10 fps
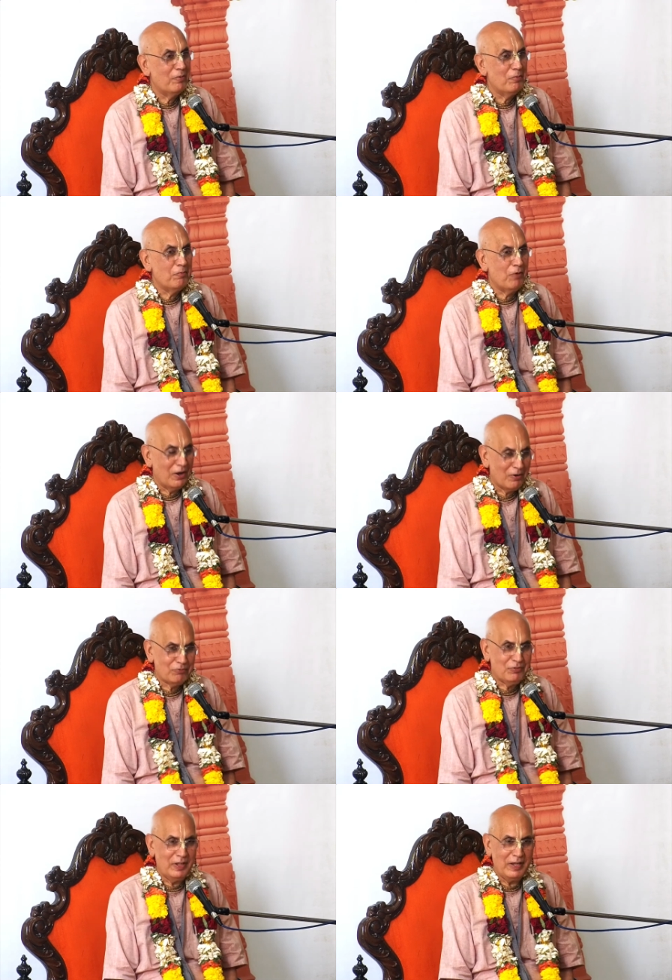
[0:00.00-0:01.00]
One
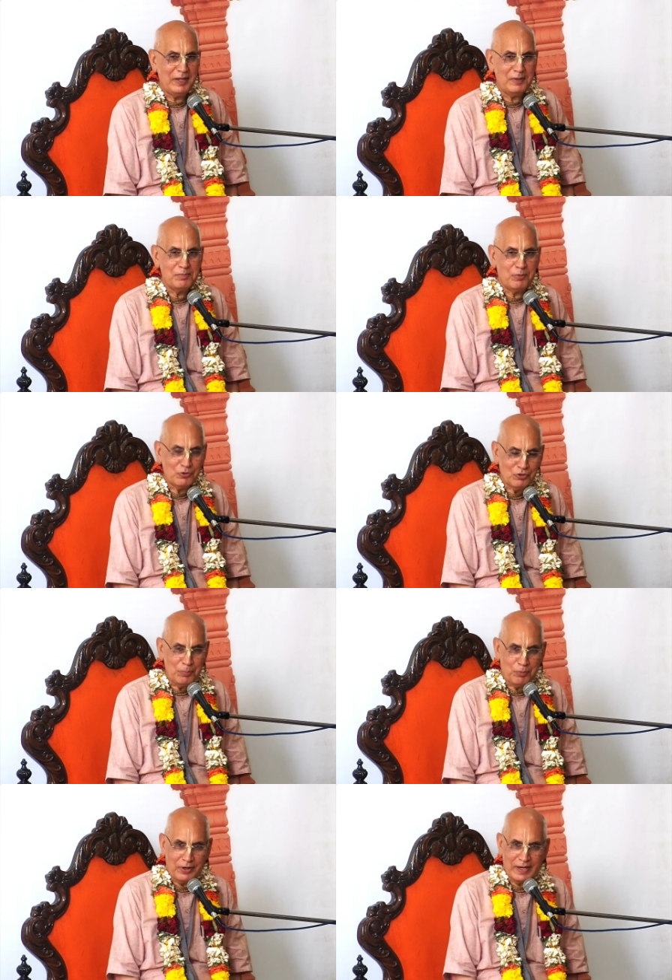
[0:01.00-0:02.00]
of the most
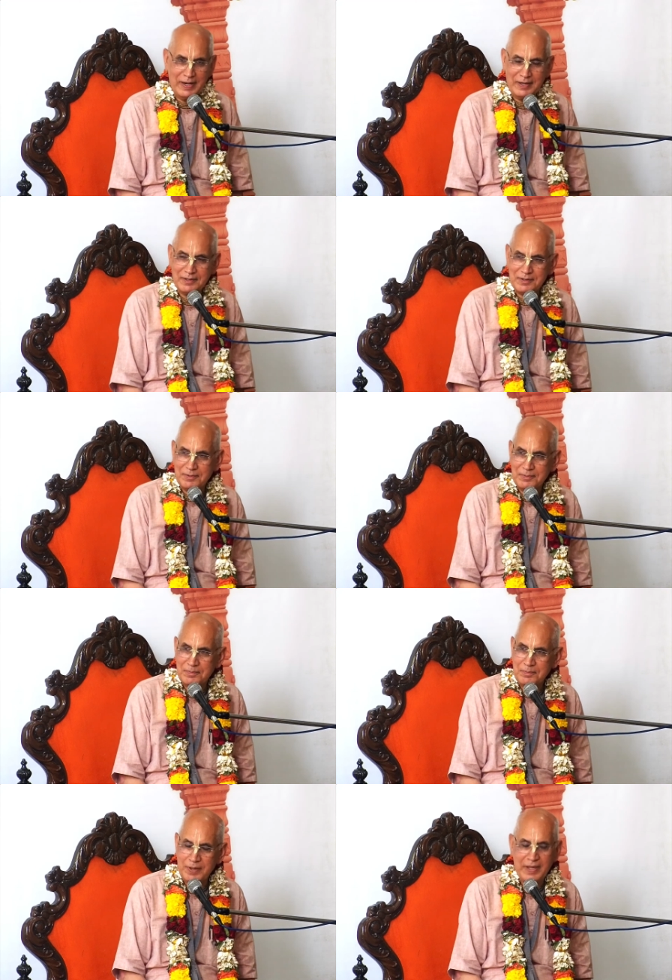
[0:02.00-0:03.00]
important
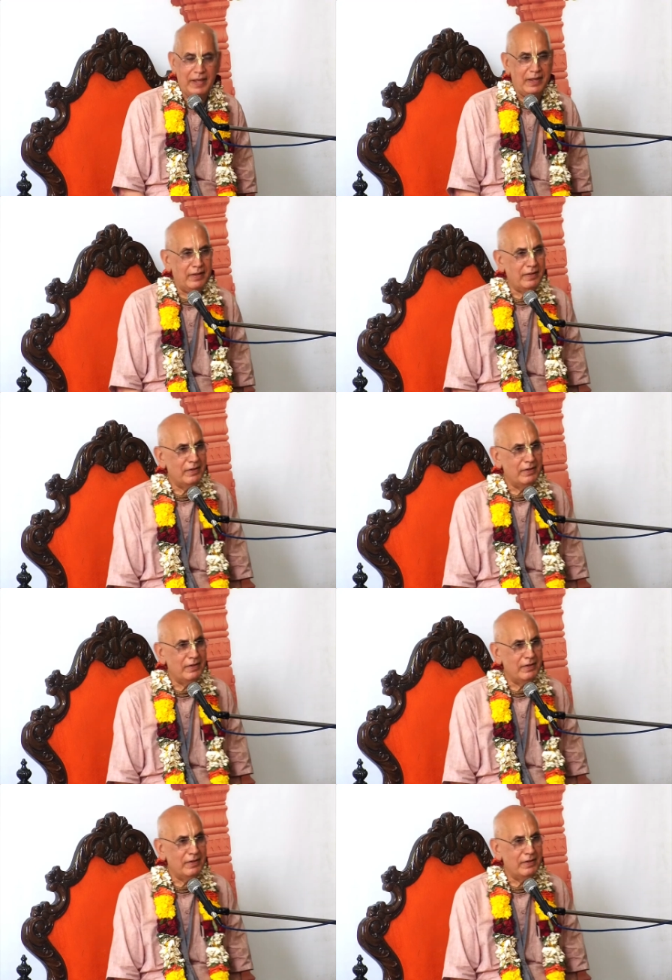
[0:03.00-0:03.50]
being